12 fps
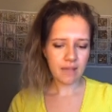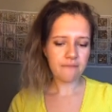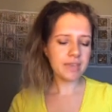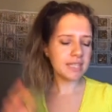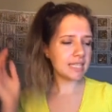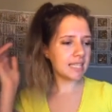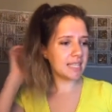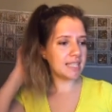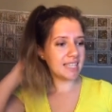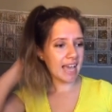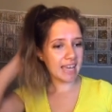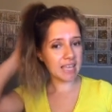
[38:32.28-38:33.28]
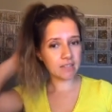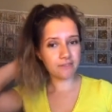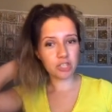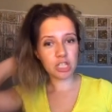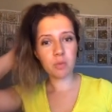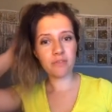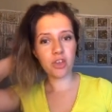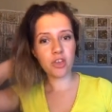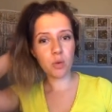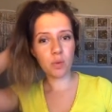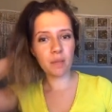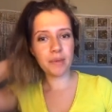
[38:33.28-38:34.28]
This is a date. For some of you,
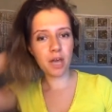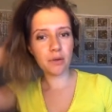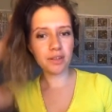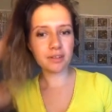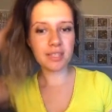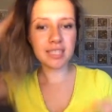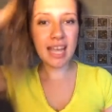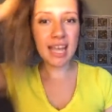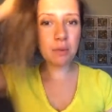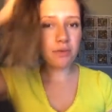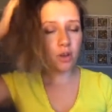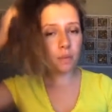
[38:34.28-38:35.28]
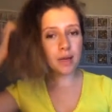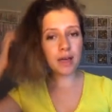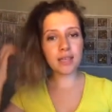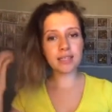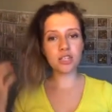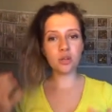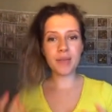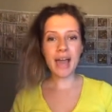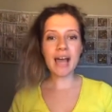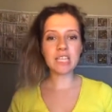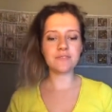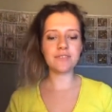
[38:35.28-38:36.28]
you will be going on a date with your person, you'll be
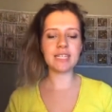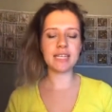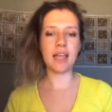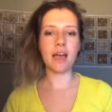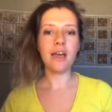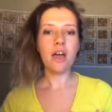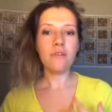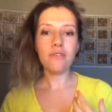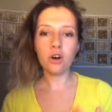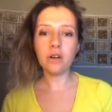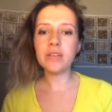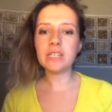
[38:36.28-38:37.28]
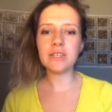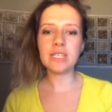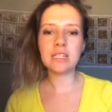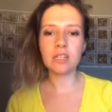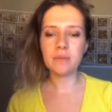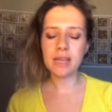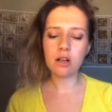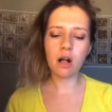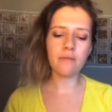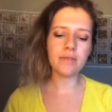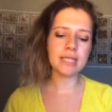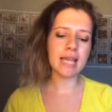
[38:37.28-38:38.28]
asked for dinner. For others, this is going to be a
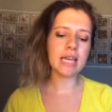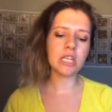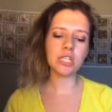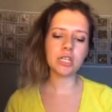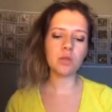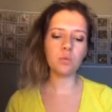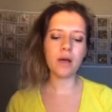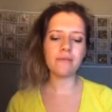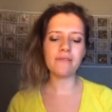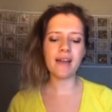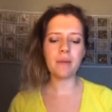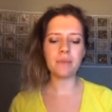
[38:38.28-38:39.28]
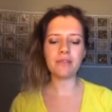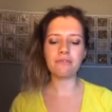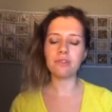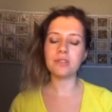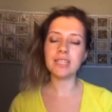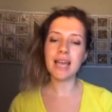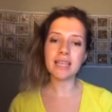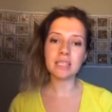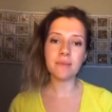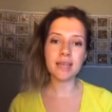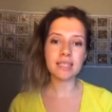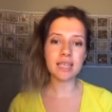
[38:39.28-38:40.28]
conversation, whether that be through text
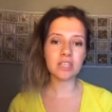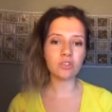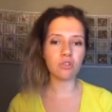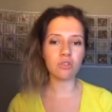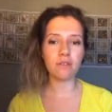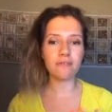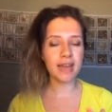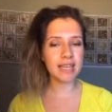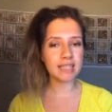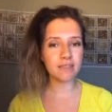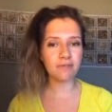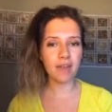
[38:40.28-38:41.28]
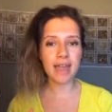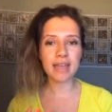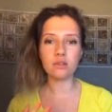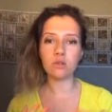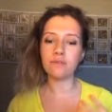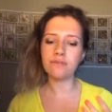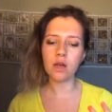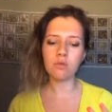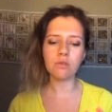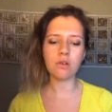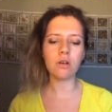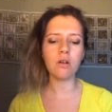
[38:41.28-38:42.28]
message or face to face or
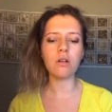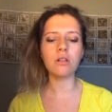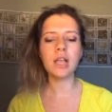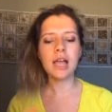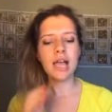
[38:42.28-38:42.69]
phone call.